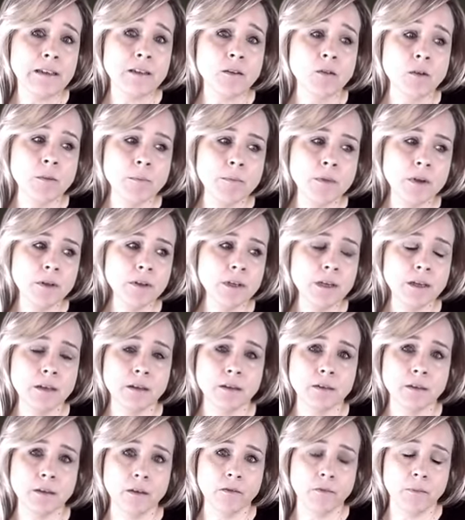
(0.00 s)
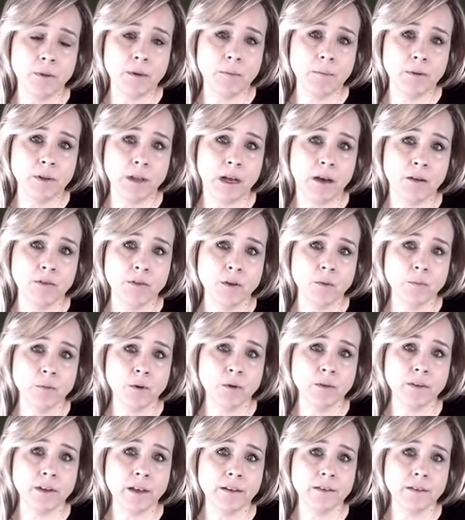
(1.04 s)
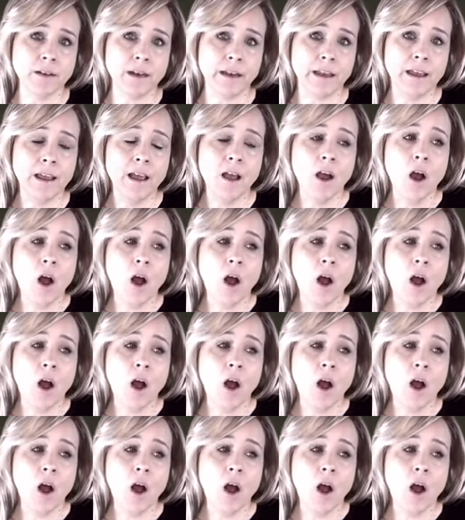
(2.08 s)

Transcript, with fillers: There were millions of people out there protesting.